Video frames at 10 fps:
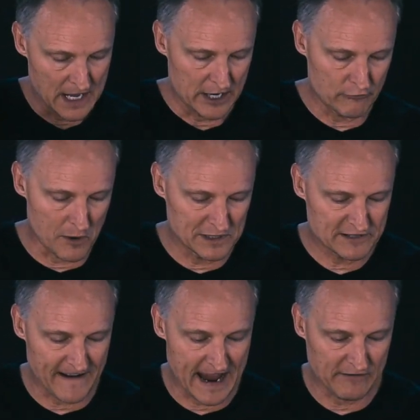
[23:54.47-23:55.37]
In
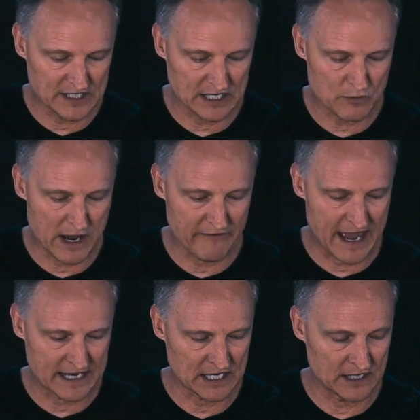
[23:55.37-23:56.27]
Romans 5, he says, we have
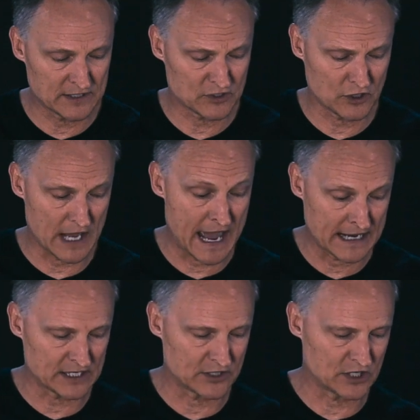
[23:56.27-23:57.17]
access
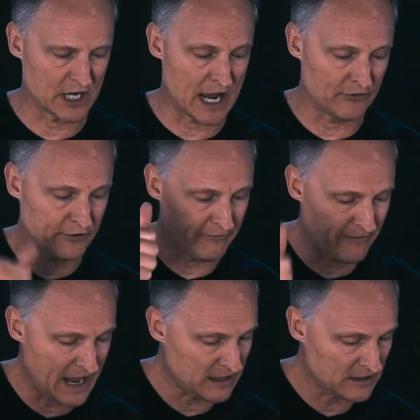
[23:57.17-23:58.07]
to God through
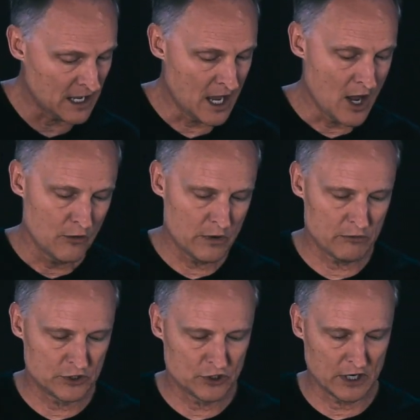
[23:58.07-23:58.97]
faith. We
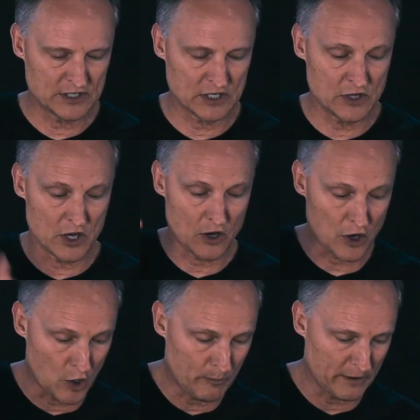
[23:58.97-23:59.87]
rejoice in the
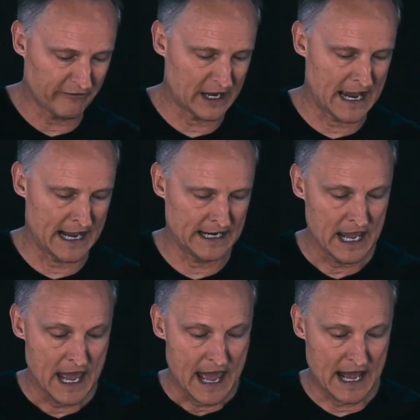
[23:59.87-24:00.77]
hope of God,
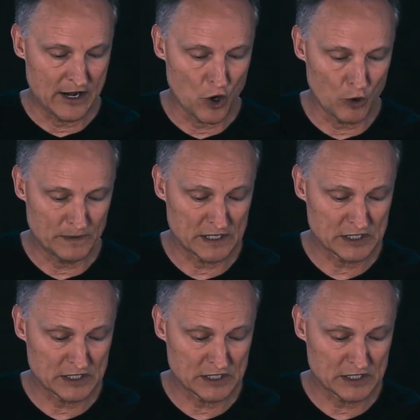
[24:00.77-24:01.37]
and hope